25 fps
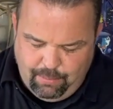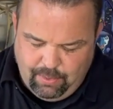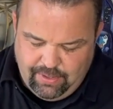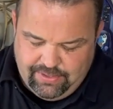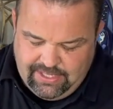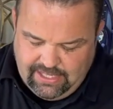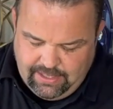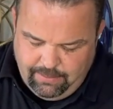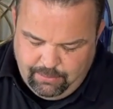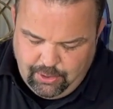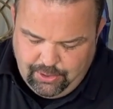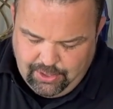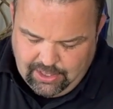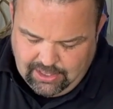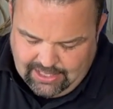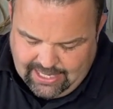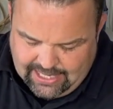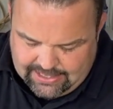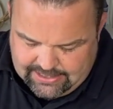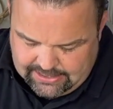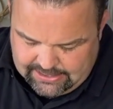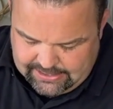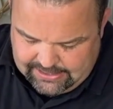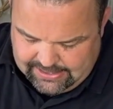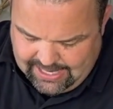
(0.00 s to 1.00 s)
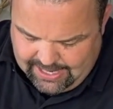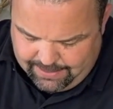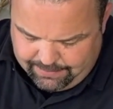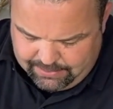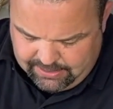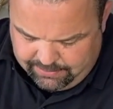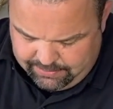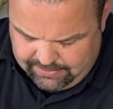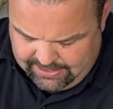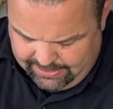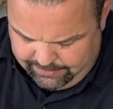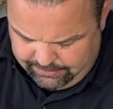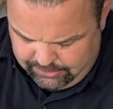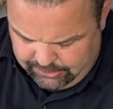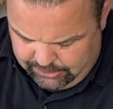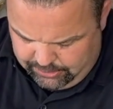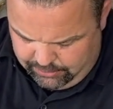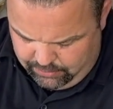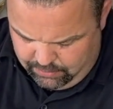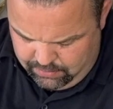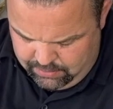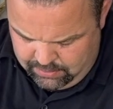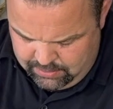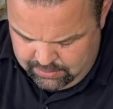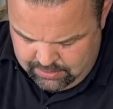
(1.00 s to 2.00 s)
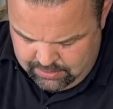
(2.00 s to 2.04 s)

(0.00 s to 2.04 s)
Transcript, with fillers: We've seen them do the classic snap sometimes too.